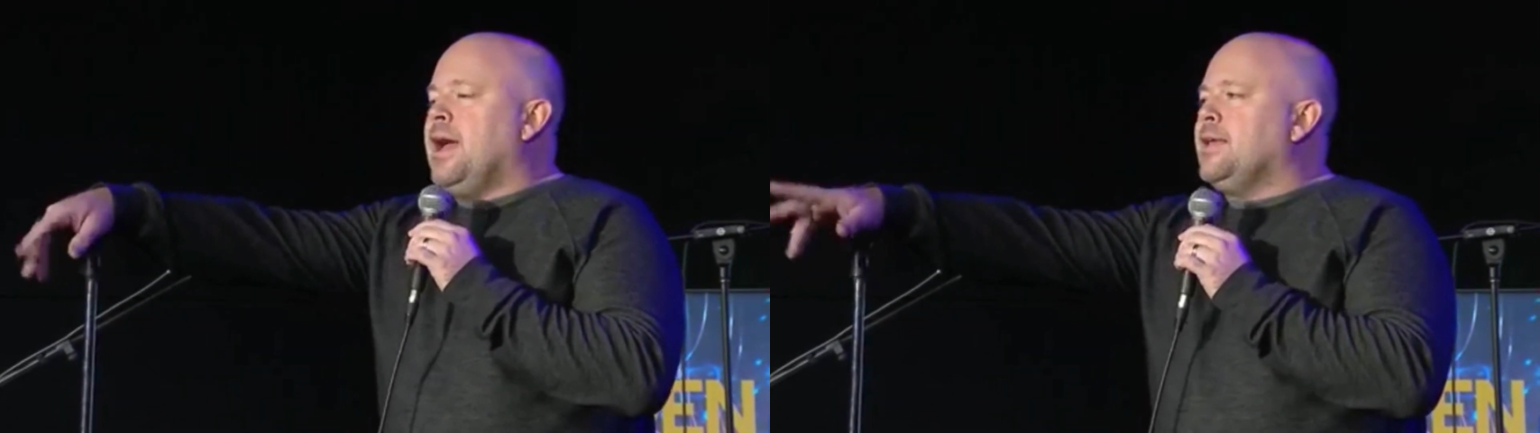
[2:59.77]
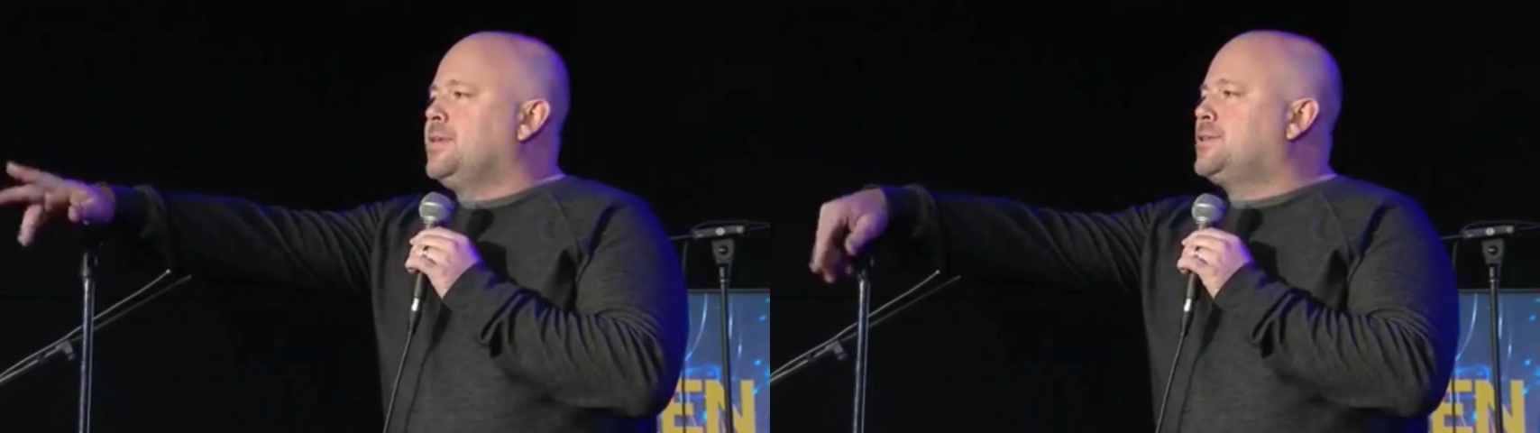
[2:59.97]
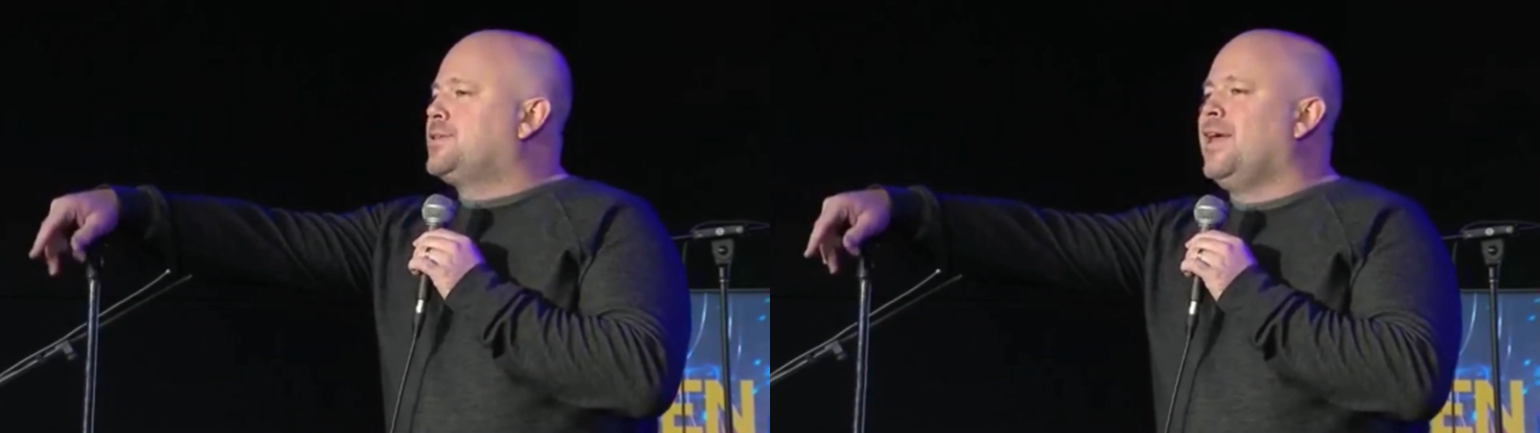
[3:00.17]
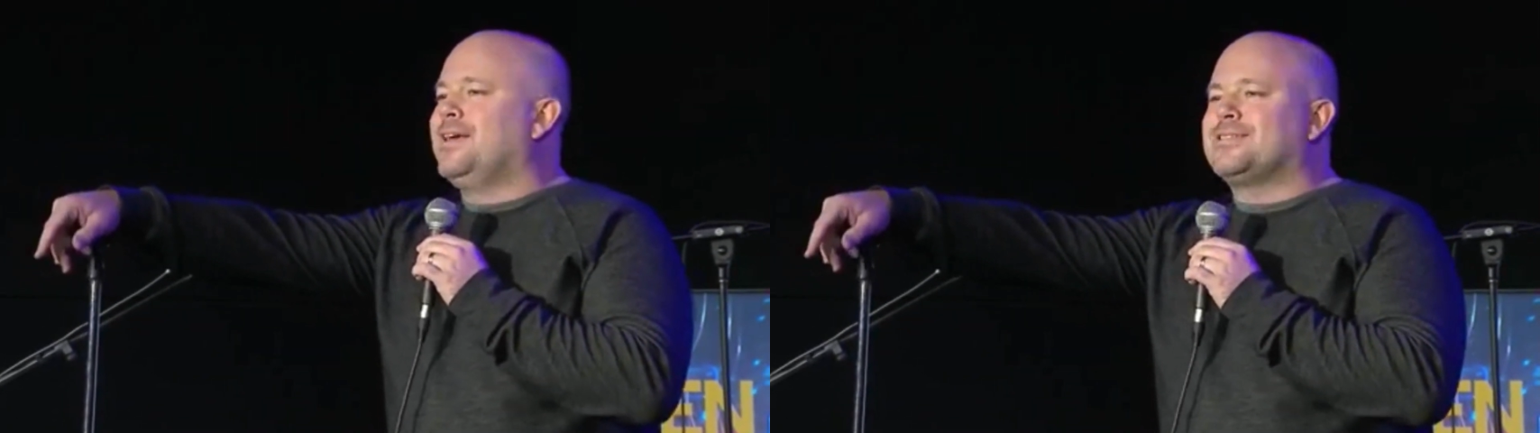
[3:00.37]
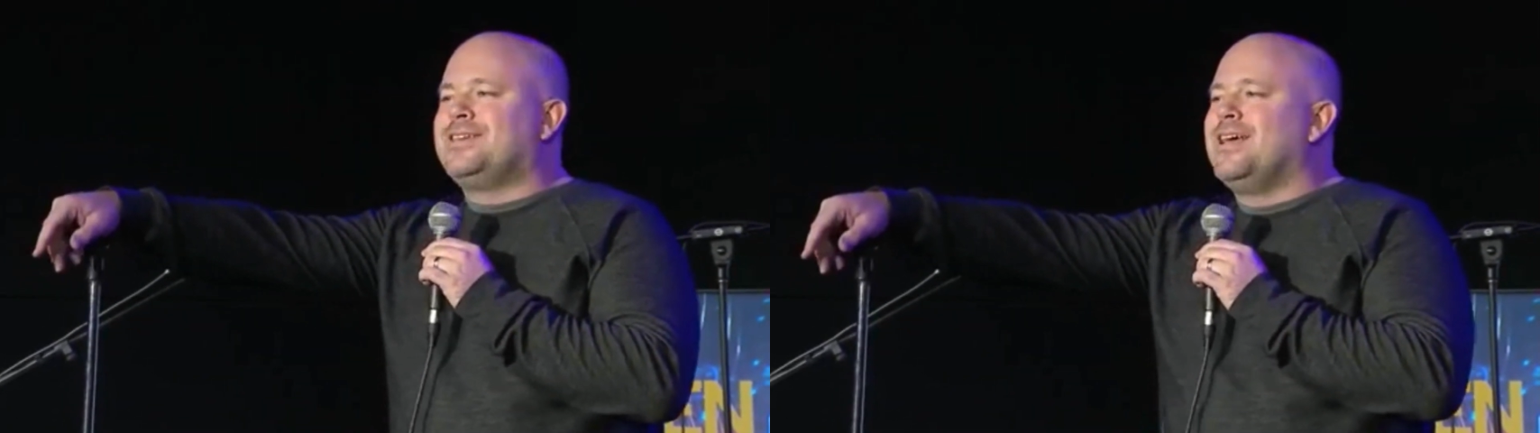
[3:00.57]
it's
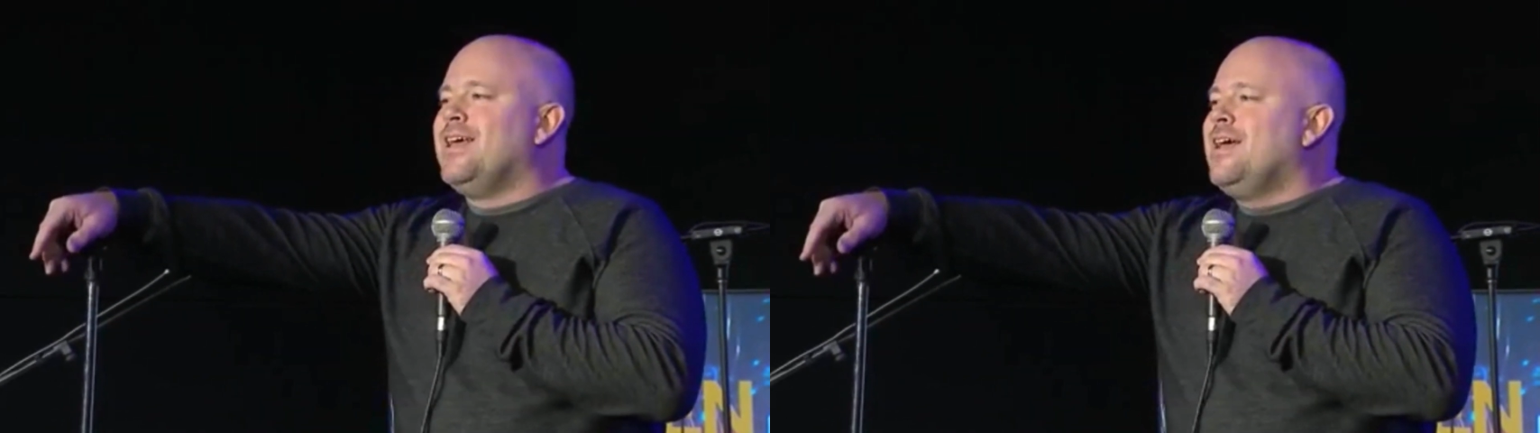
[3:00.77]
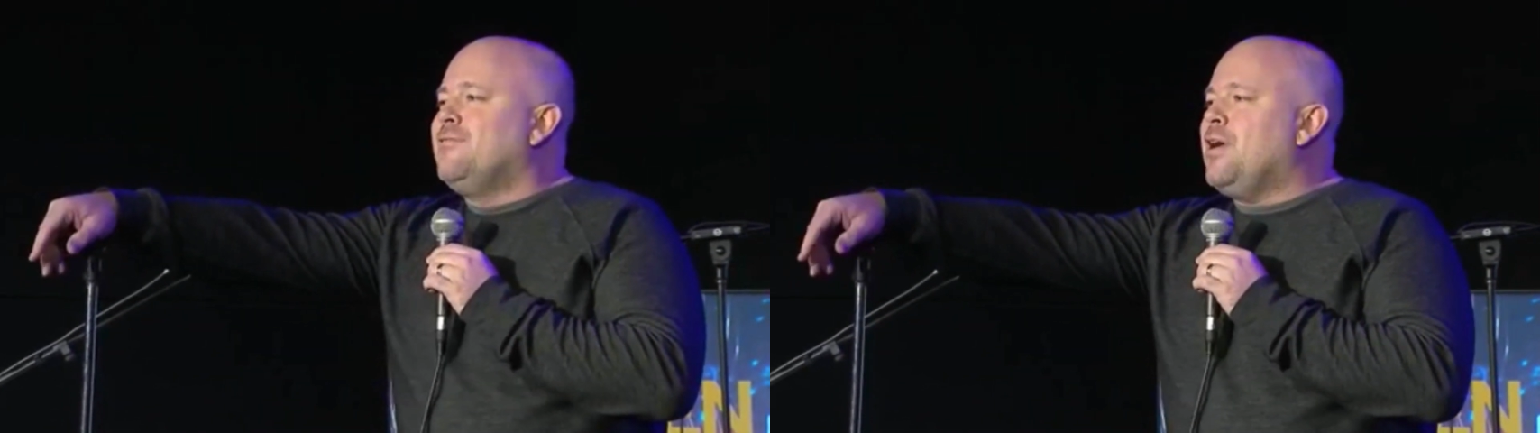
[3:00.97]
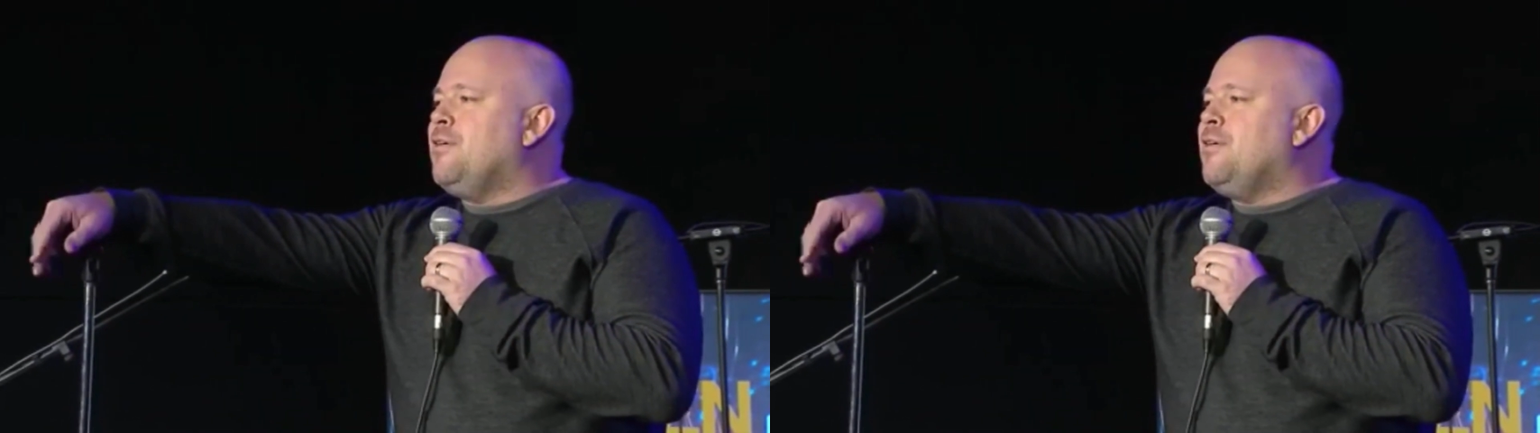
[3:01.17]
just, if I were